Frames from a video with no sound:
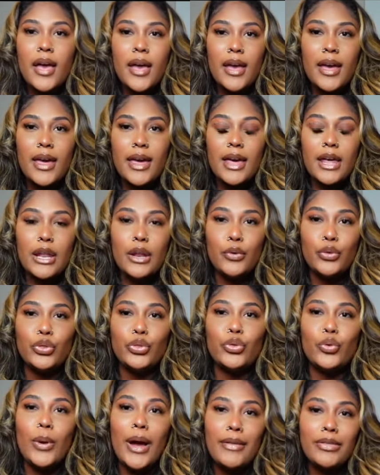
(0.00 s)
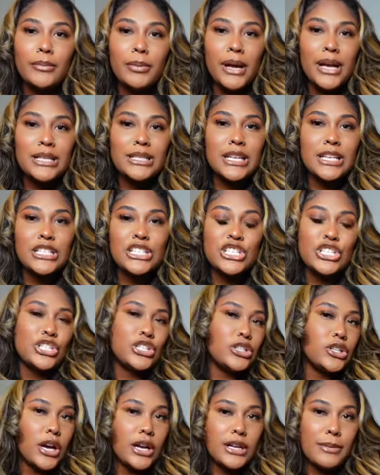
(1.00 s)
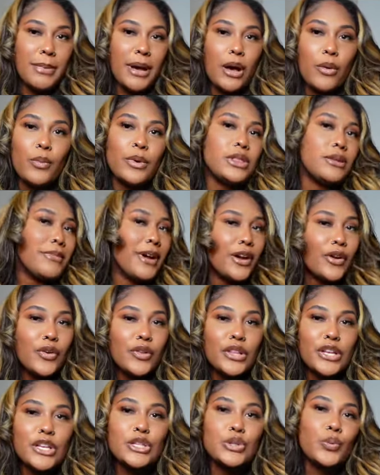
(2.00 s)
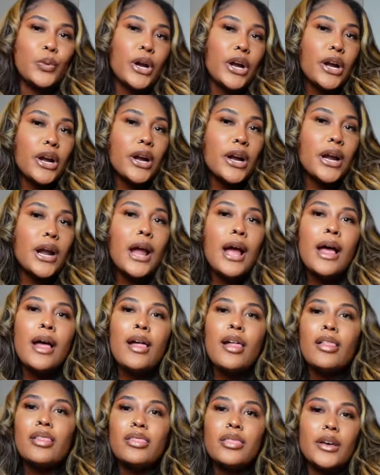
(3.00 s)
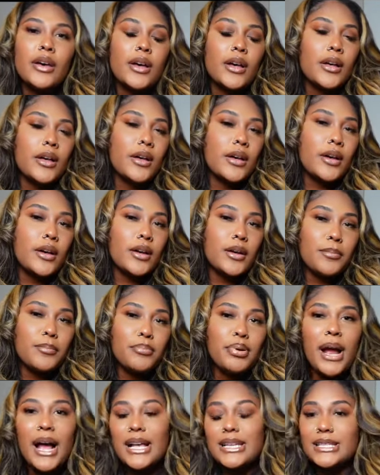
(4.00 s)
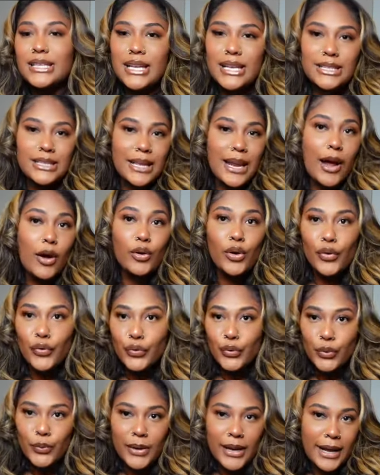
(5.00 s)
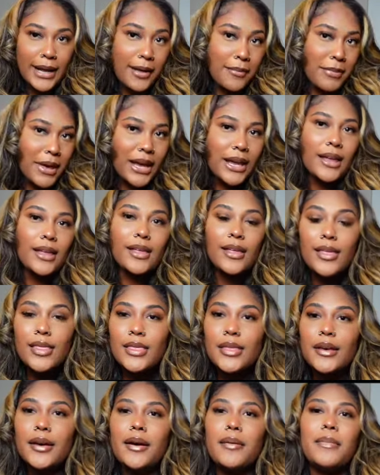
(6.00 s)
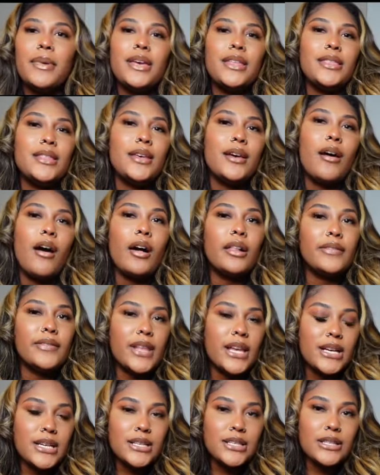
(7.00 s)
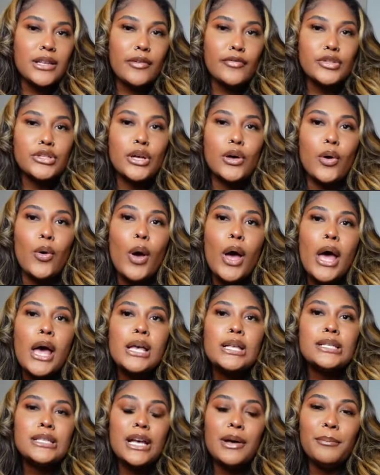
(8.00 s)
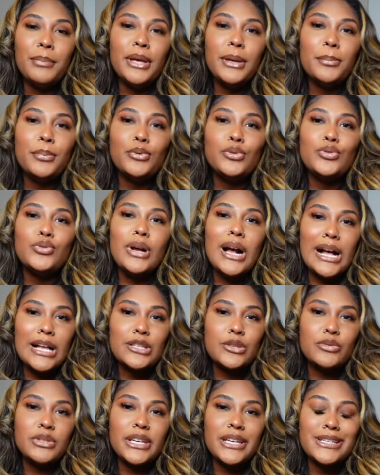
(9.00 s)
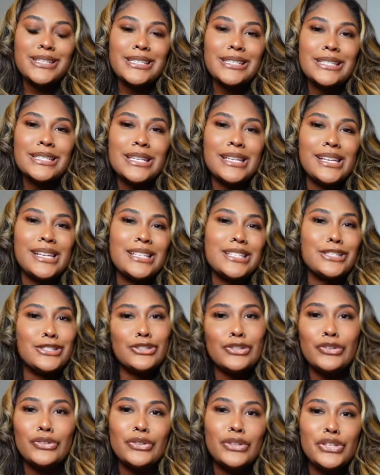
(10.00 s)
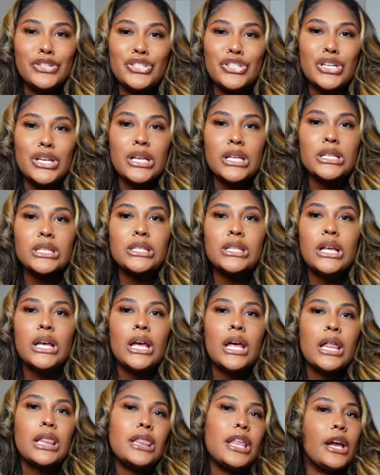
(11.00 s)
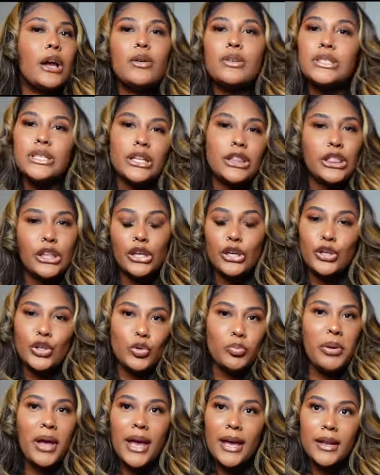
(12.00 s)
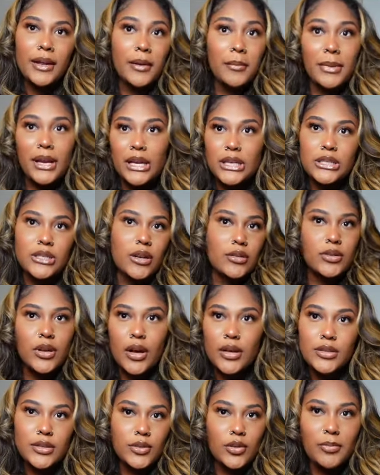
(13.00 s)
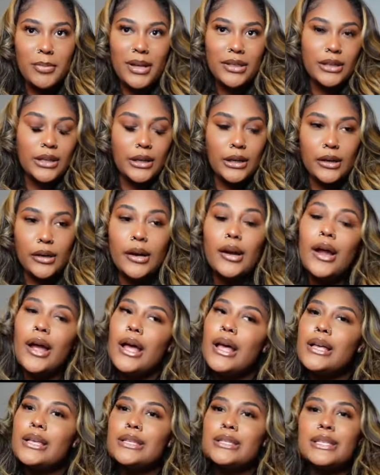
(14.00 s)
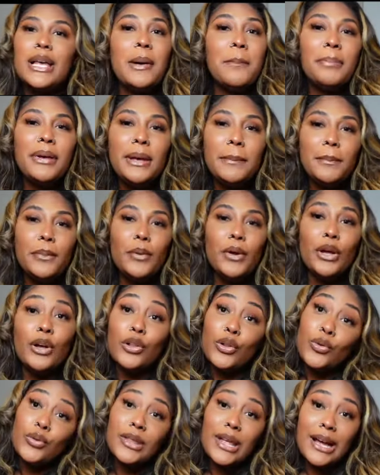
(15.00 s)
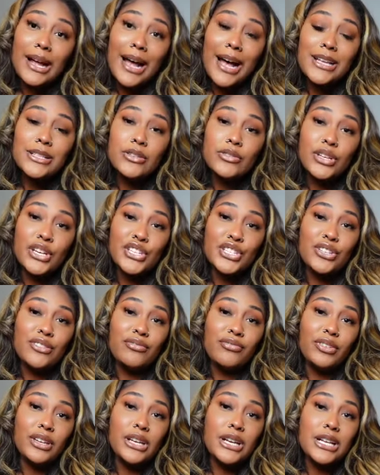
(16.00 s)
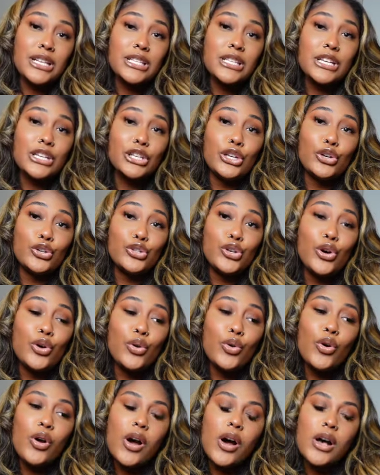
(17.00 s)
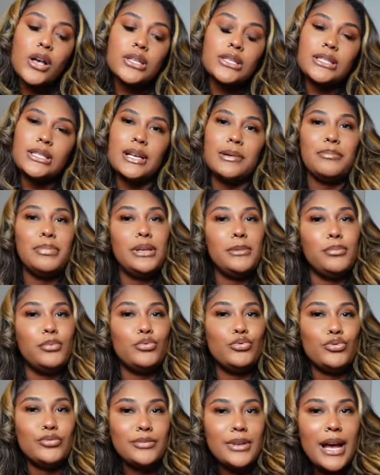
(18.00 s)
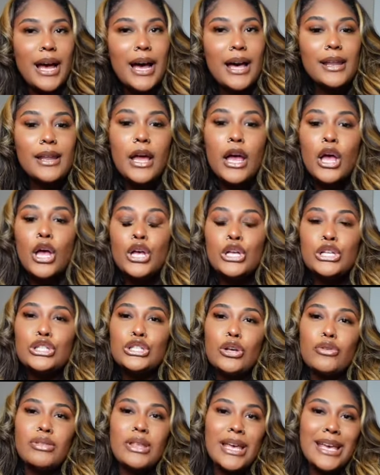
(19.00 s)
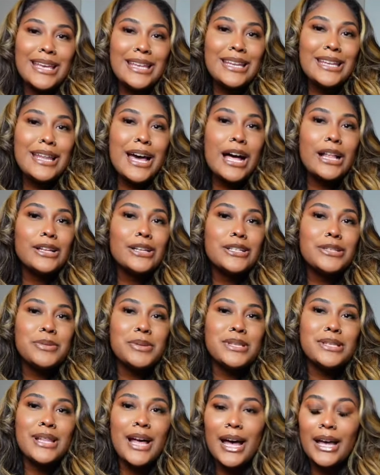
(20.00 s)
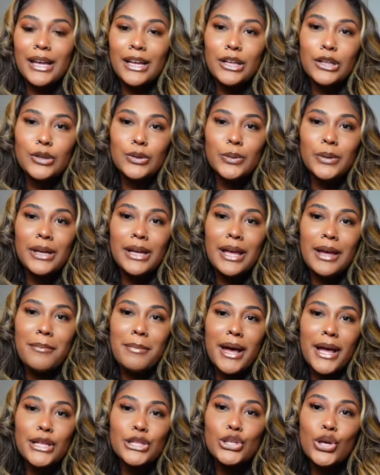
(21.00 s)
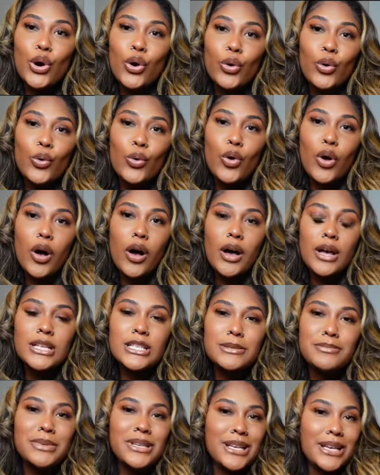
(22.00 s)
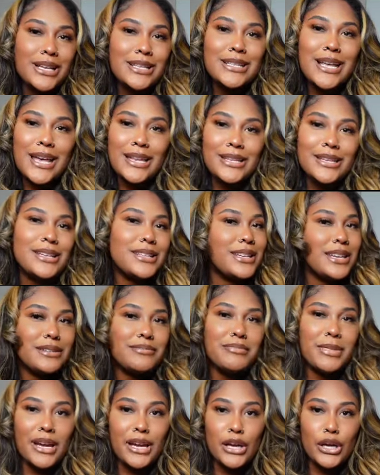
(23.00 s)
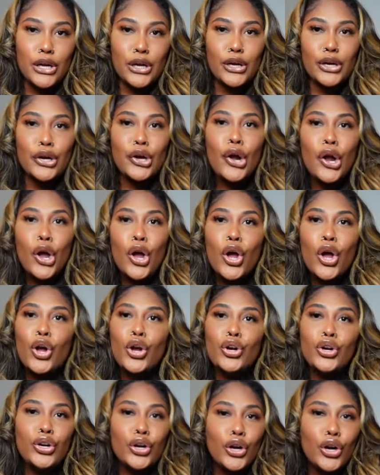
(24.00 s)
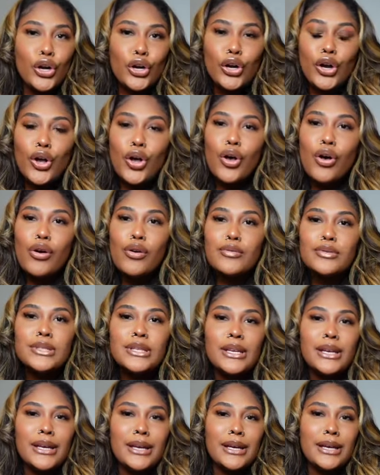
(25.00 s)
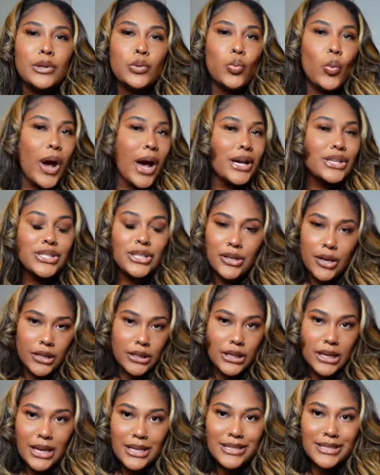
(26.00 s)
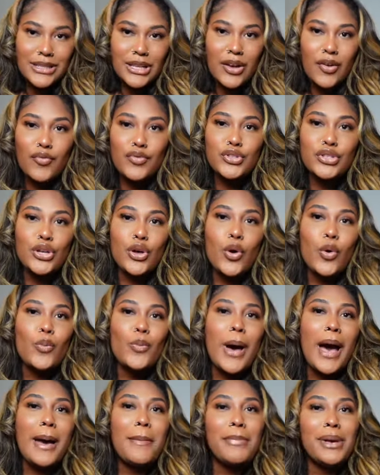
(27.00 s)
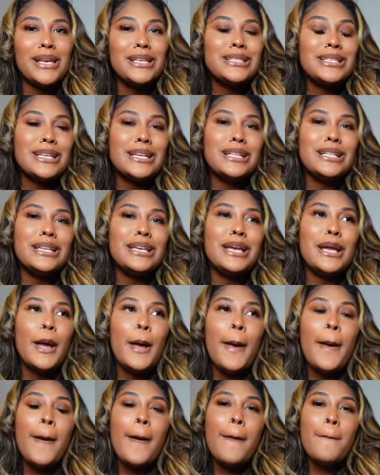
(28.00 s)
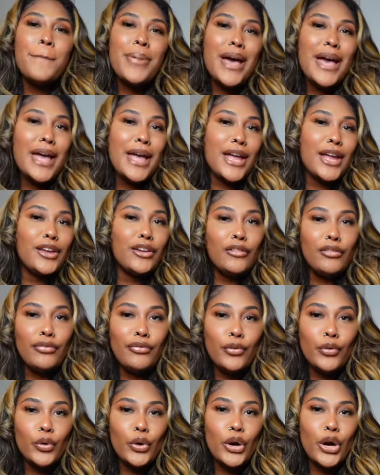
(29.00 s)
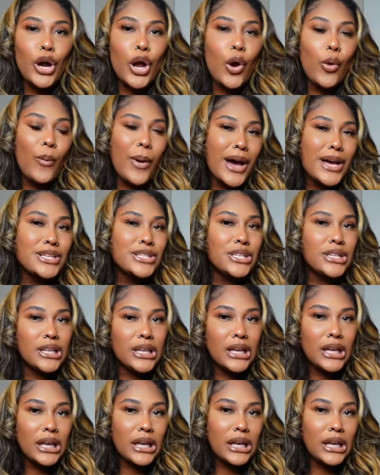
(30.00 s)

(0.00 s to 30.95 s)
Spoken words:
And throughout the process, she just talked about what the microlinks were, the process that I'll go through when I come back and get them, and then all of that good stuff. So some people do consultations and it's literally just, they gonna sit there, you pay them, and they just gonna talk to you about the hair. Some people include that consultation fee into your total cost. Some people do not. So the $80 was not included in my total cost because I did get my hair curled and washed and all of that stuff. So I basically paid for a wash and